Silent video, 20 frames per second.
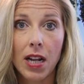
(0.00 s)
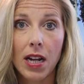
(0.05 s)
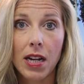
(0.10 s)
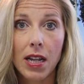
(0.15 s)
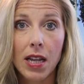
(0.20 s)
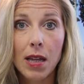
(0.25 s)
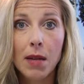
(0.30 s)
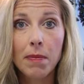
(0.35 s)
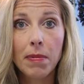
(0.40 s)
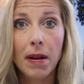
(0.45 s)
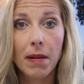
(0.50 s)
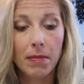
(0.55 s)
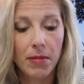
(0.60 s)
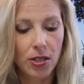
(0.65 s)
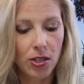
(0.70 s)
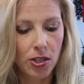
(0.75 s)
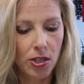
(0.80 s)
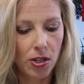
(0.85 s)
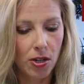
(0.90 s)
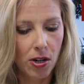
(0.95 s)
and he
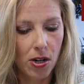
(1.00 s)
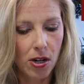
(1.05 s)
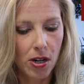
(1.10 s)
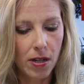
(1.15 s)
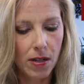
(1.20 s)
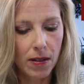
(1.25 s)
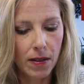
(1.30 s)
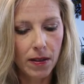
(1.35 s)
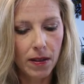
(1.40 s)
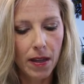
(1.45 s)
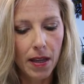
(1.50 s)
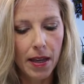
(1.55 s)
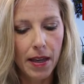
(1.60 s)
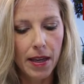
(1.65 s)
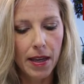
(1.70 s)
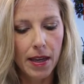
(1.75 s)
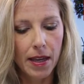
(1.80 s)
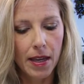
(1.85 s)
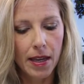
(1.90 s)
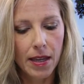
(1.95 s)
published an article
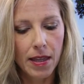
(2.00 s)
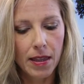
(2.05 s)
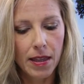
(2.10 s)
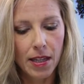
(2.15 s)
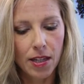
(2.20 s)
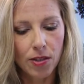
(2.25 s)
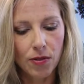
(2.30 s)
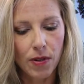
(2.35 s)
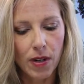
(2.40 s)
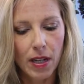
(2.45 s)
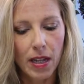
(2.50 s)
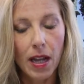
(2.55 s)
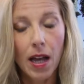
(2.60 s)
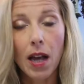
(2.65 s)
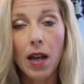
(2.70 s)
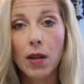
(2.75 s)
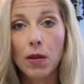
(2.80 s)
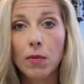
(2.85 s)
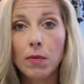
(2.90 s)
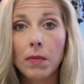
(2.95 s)
in the Israeli
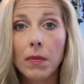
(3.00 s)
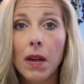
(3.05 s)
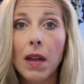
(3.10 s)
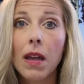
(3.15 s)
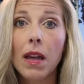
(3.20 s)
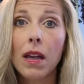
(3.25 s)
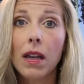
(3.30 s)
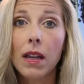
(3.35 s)
Hayom